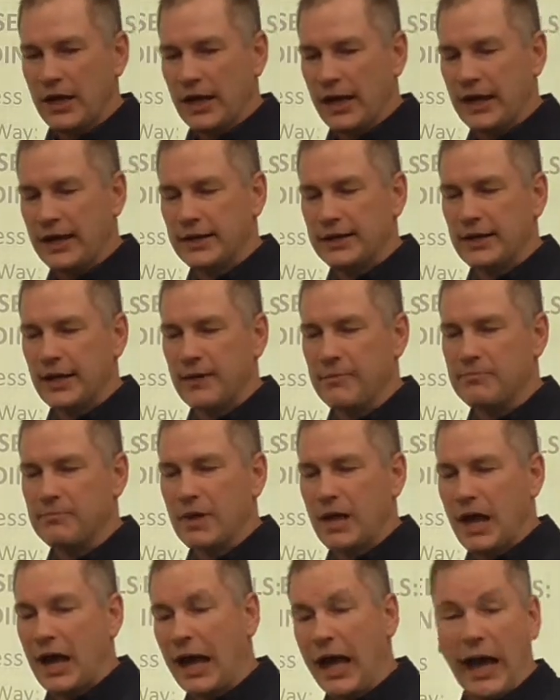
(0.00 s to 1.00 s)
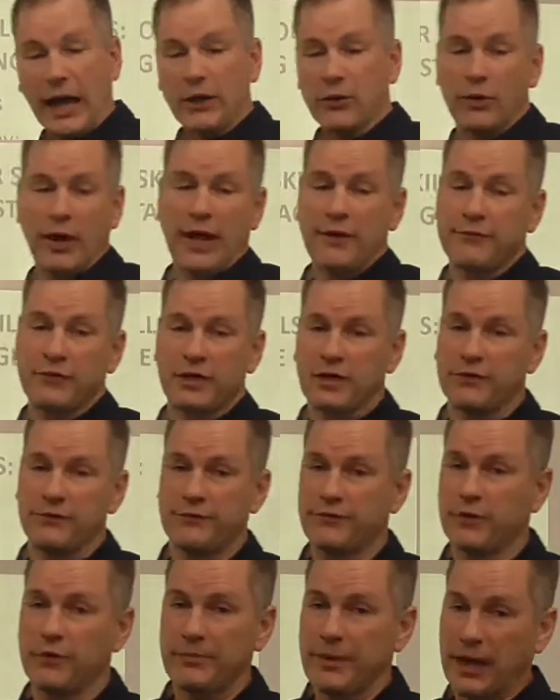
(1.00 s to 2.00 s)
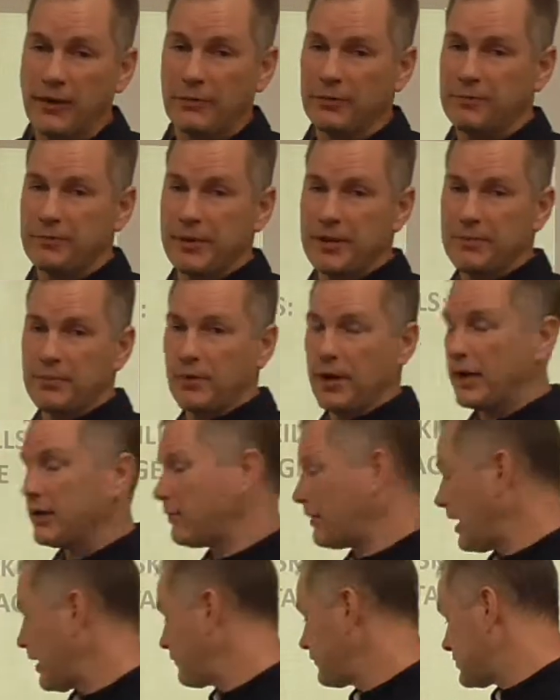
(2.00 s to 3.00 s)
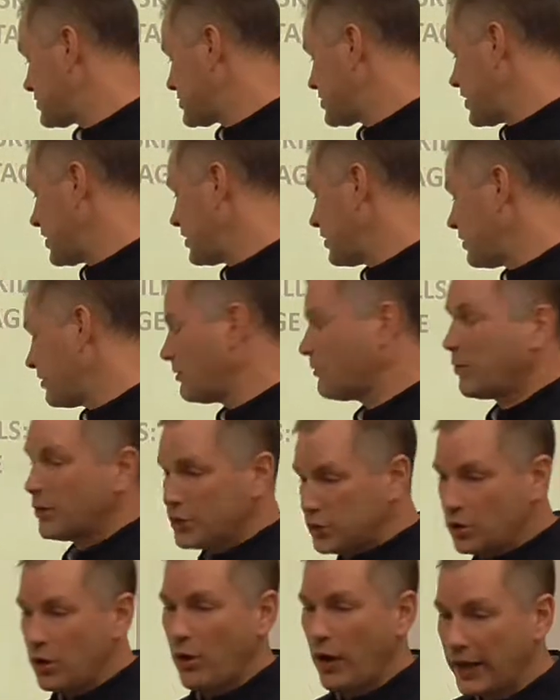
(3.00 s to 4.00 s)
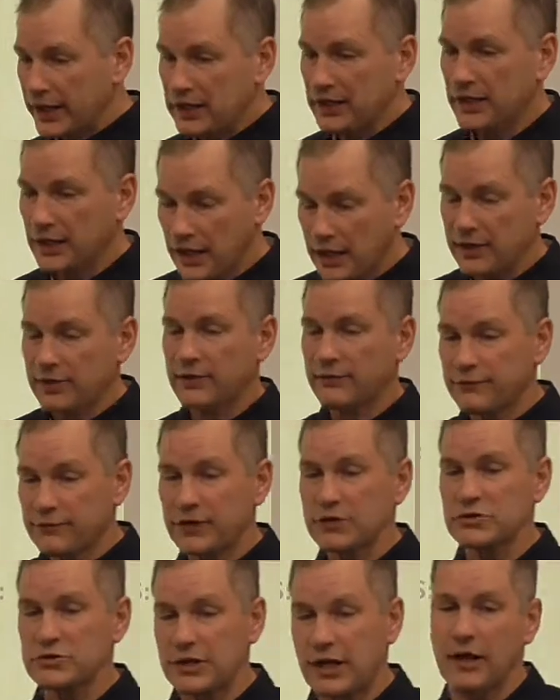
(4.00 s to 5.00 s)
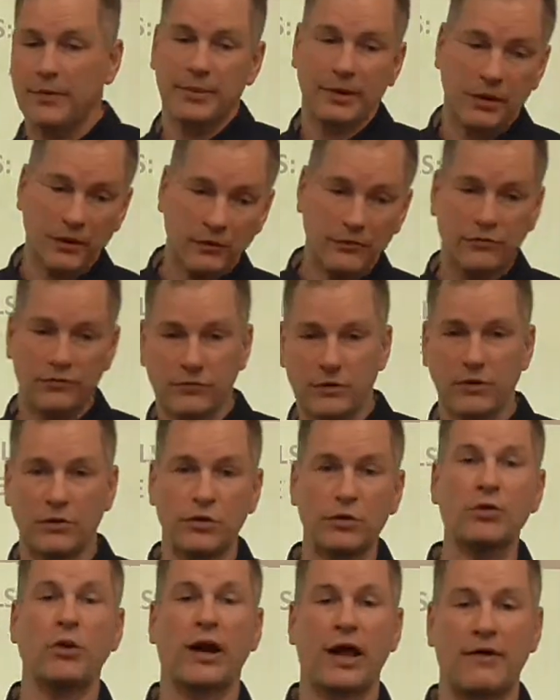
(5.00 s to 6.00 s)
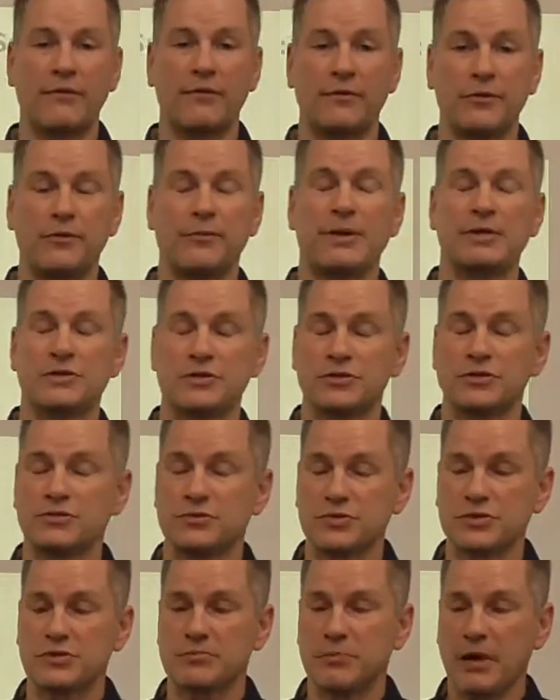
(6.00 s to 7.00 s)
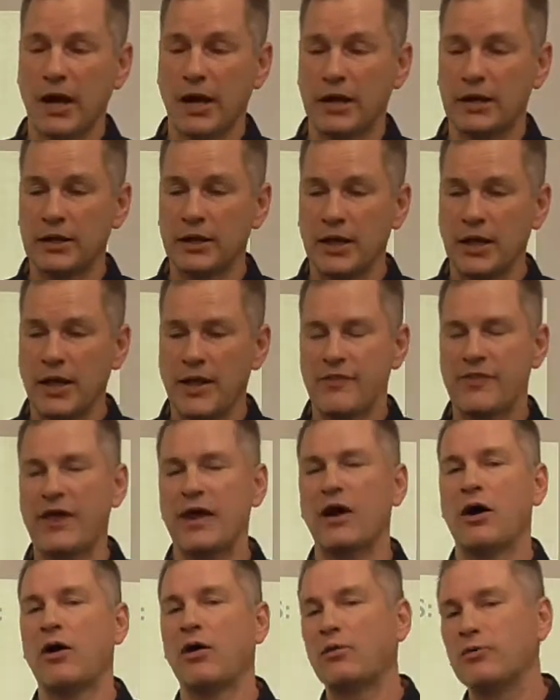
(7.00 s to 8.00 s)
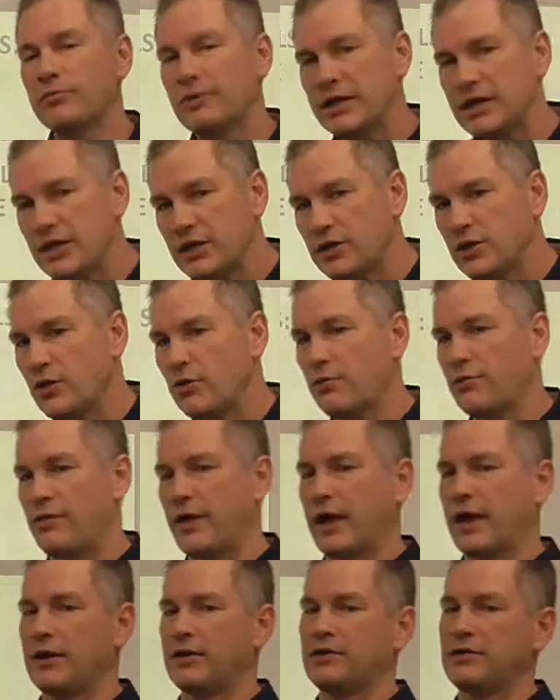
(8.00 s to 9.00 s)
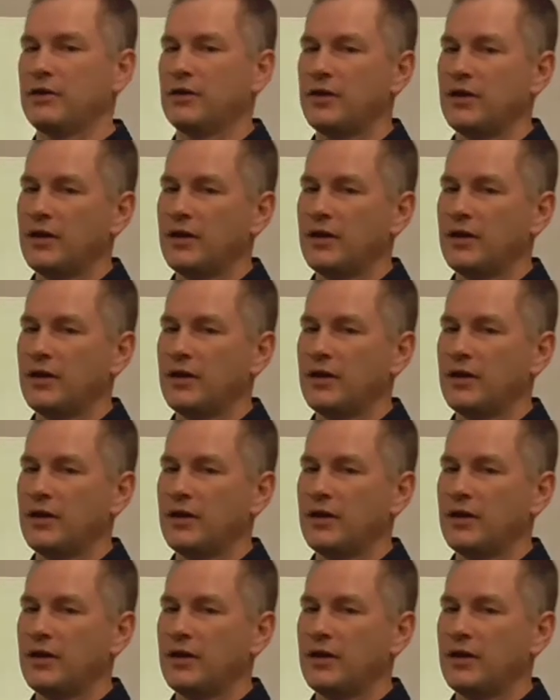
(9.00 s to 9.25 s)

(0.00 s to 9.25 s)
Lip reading: And I don't have to confirm that with people. I don't have to say, I can kind of confront you now because, I have your best interest in mind. They already know that.